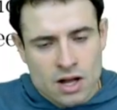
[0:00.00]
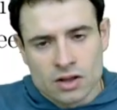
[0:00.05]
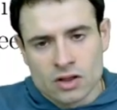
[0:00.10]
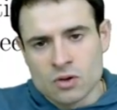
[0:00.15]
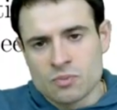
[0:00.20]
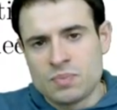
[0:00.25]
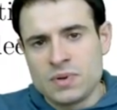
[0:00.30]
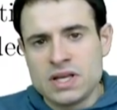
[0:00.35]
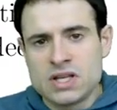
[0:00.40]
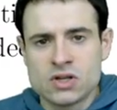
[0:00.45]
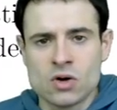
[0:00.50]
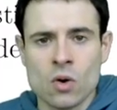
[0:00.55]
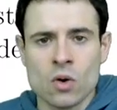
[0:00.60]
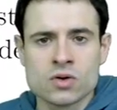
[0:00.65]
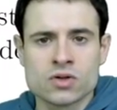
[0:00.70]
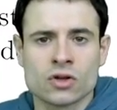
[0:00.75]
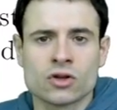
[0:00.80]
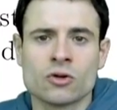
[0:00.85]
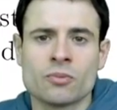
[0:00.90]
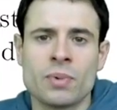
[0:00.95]
the piece goes
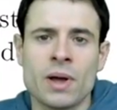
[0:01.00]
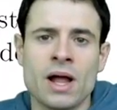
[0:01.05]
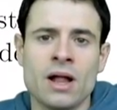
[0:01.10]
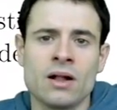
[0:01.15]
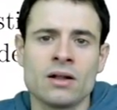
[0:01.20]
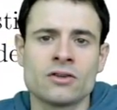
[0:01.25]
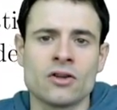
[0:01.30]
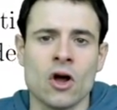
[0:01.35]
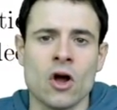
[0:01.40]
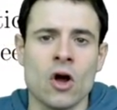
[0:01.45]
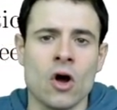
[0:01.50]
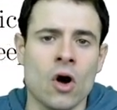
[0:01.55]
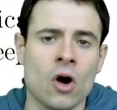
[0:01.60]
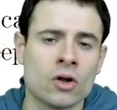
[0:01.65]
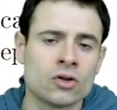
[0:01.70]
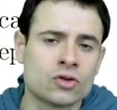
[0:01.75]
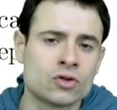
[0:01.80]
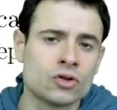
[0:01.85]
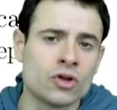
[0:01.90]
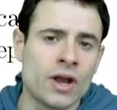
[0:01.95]
on the belt
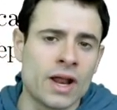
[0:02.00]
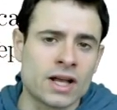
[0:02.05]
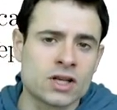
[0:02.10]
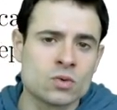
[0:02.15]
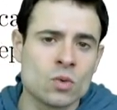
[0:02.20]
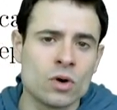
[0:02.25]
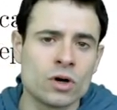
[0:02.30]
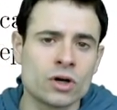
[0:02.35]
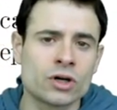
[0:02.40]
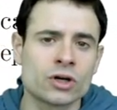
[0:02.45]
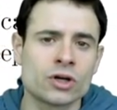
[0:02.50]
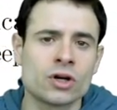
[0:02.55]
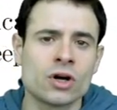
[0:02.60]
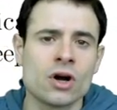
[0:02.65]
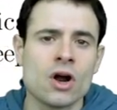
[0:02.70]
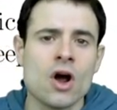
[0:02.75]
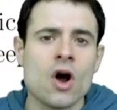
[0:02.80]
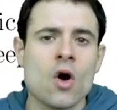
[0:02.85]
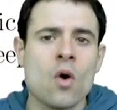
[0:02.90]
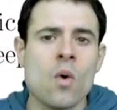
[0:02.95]
onto the next
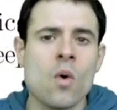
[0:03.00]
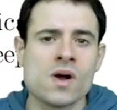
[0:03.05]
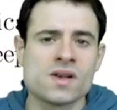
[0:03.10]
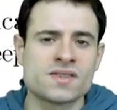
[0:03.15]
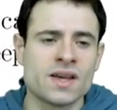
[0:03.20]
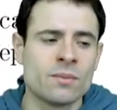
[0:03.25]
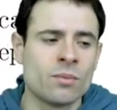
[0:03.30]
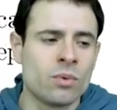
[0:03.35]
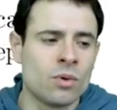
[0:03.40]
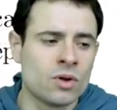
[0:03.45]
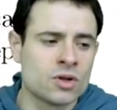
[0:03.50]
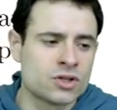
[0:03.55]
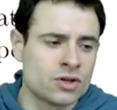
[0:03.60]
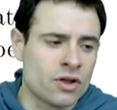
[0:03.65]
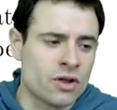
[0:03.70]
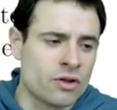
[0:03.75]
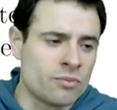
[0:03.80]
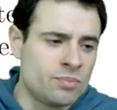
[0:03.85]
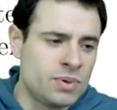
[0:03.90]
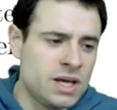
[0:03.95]
worker who assembles
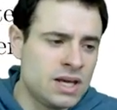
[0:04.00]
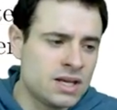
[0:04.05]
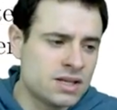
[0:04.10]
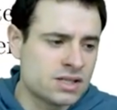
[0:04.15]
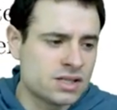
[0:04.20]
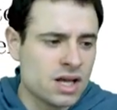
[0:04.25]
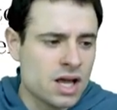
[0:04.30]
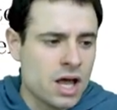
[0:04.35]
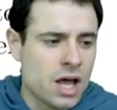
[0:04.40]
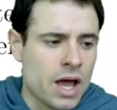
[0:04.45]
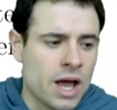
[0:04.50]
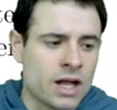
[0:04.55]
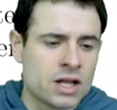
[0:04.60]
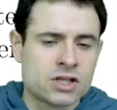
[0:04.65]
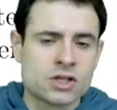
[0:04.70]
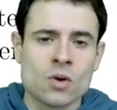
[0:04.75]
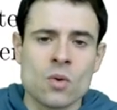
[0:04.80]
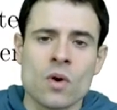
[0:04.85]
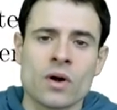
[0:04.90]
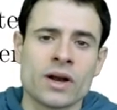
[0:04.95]
another piece, and
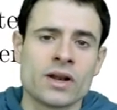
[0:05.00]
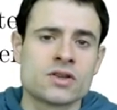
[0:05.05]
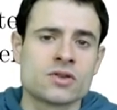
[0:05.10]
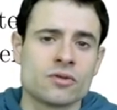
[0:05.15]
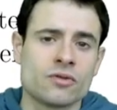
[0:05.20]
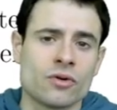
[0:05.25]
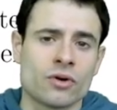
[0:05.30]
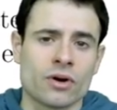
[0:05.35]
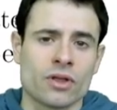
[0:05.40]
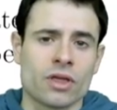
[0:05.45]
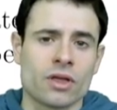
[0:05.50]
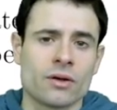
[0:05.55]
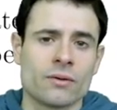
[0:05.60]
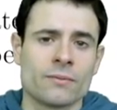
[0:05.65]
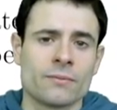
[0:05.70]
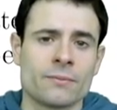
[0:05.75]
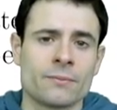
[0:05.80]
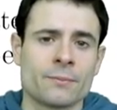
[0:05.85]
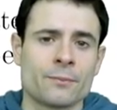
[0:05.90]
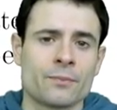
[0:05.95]
so on and so forth.
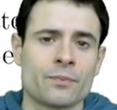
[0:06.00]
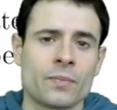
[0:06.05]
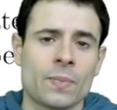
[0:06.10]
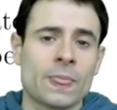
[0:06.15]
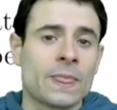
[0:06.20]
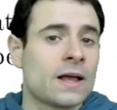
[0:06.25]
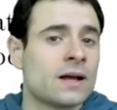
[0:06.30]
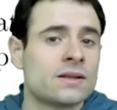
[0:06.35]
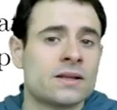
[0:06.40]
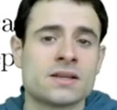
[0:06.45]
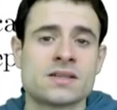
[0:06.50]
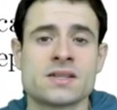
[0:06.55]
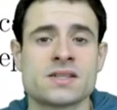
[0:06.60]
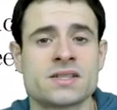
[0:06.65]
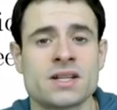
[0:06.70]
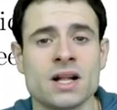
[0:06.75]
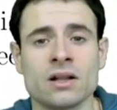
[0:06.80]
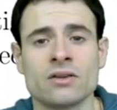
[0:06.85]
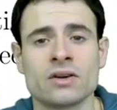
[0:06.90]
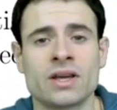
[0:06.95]
This is
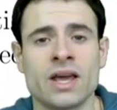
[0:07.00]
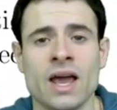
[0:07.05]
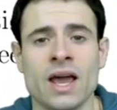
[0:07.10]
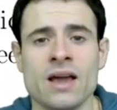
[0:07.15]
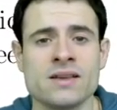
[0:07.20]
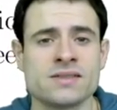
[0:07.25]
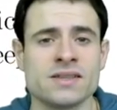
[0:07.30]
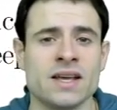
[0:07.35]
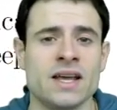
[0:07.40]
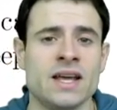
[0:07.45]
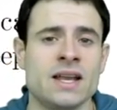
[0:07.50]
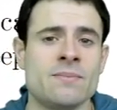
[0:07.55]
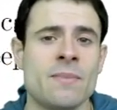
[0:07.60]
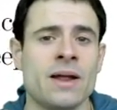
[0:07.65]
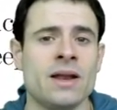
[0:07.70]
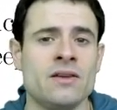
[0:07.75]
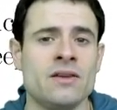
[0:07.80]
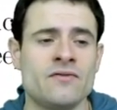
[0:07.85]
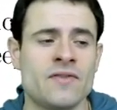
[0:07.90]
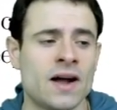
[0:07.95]
still the case in
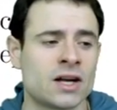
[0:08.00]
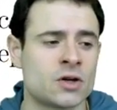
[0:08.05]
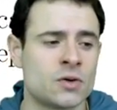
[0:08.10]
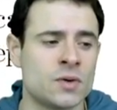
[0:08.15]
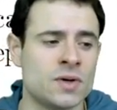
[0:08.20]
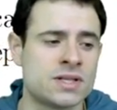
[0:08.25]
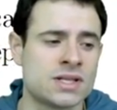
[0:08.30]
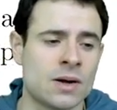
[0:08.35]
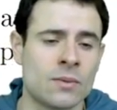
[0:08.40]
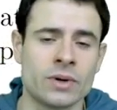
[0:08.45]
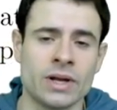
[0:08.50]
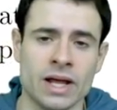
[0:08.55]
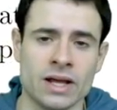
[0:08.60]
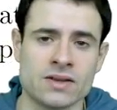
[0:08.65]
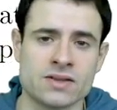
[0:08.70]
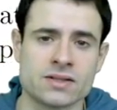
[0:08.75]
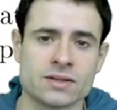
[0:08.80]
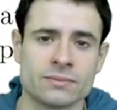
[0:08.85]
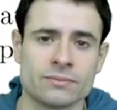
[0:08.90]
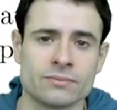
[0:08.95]
many factories
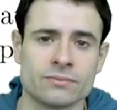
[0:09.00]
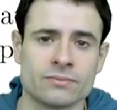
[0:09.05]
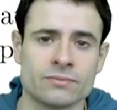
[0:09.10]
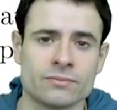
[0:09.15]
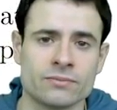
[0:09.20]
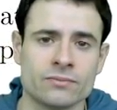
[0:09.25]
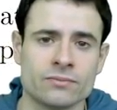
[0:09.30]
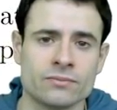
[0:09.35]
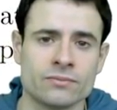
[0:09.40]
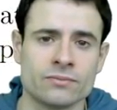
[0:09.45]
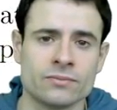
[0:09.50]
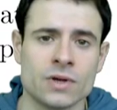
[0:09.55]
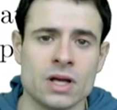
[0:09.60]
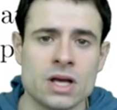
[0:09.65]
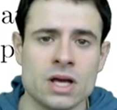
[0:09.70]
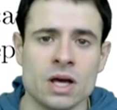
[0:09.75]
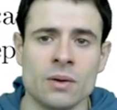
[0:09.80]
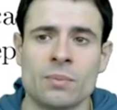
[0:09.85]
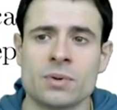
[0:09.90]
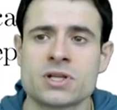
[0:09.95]
nowadays.
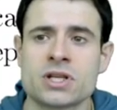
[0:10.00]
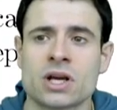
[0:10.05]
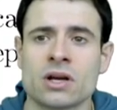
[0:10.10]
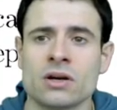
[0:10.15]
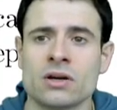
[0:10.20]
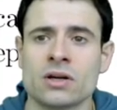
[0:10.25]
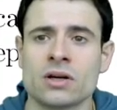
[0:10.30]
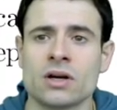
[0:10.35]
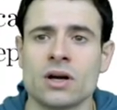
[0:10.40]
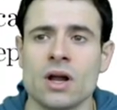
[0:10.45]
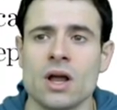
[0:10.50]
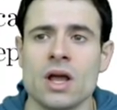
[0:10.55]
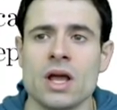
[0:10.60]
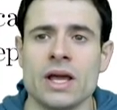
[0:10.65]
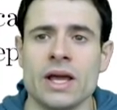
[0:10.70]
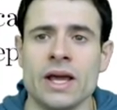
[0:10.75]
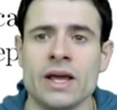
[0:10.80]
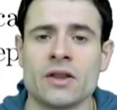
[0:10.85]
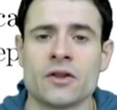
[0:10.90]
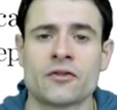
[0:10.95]
In particular,
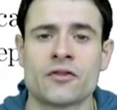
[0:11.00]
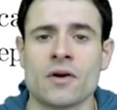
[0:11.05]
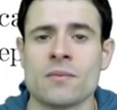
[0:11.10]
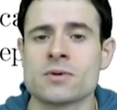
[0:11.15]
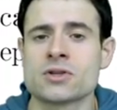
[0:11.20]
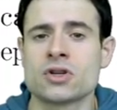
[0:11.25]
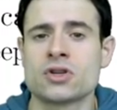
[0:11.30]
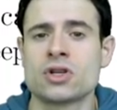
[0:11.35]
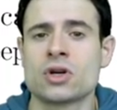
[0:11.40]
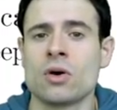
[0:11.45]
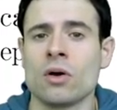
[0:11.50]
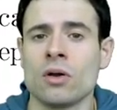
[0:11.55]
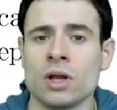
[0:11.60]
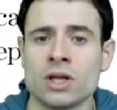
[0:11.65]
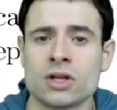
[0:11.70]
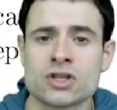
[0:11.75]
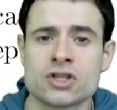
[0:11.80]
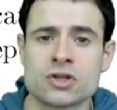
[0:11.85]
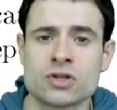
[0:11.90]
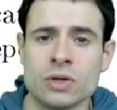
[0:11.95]
in the pharmaceutical
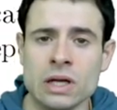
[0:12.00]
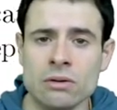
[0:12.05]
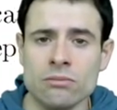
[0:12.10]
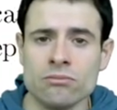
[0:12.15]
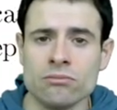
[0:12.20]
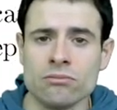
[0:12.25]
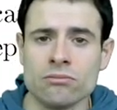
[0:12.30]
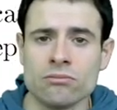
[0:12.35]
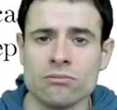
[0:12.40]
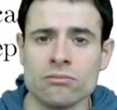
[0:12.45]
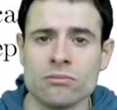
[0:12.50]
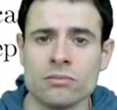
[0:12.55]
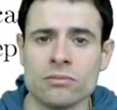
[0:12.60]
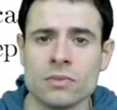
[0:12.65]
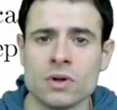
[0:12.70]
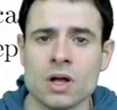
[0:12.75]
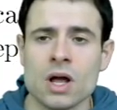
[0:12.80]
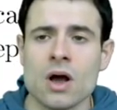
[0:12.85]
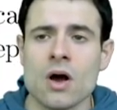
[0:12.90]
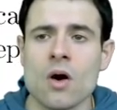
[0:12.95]
industry,
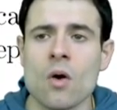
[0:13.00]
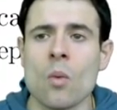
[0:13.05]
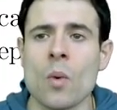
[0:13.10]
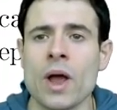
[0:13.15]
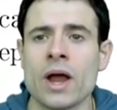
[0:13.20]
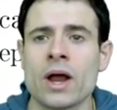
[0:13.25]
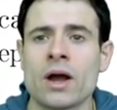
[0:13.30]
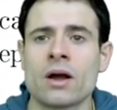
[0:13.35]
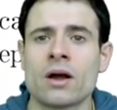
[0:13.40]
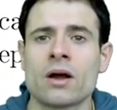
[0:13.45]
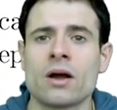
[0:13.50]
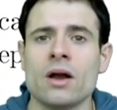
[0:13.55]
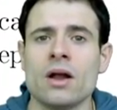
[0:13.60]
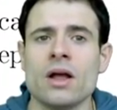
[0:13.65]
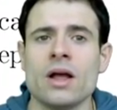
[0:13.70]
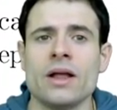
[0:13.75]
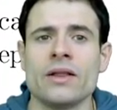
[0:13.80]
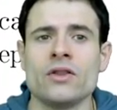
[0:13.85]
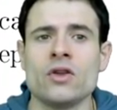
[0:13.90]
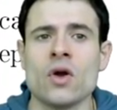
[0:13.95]
where
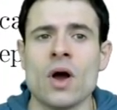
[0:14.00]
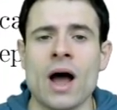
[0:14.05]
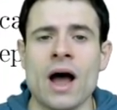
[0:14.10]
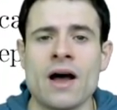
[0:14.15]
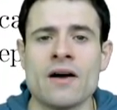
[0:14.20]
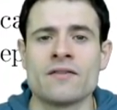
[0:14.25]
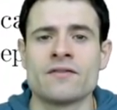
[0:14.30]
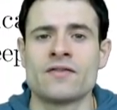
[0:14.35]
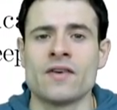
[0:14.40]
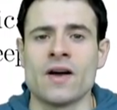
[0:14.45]
you have